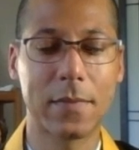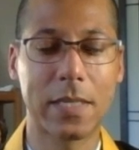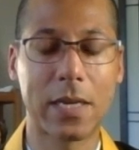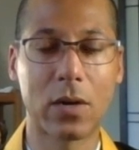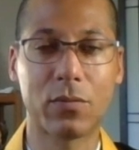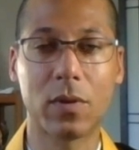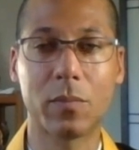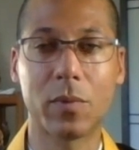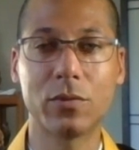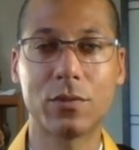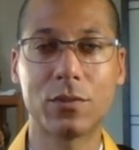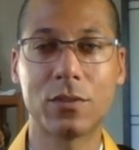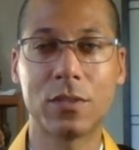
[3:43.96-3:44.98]
careful
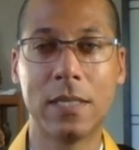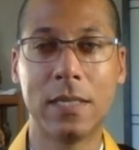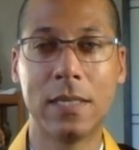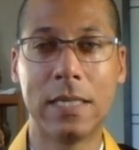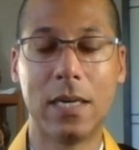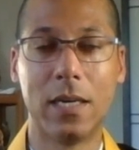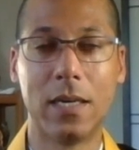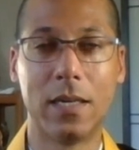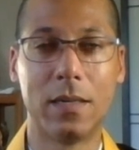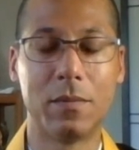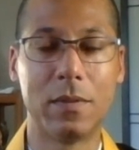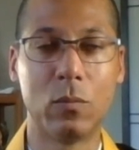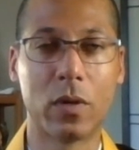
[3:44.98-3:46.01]
approach.
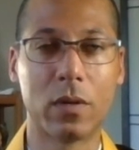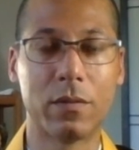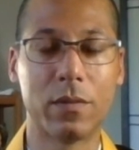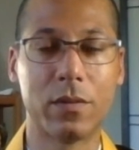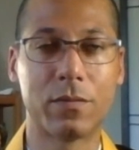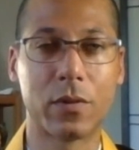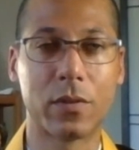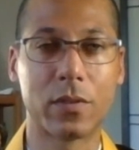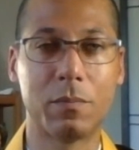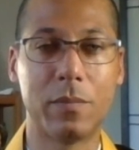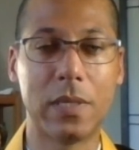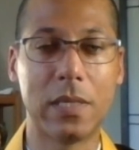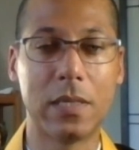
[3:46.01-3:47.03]
One of the first
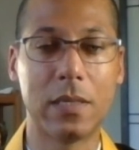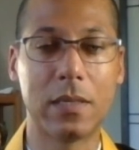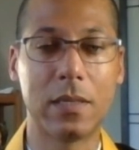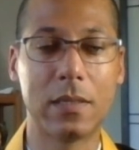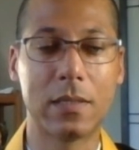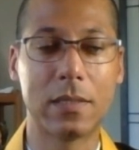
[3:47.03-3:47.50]
big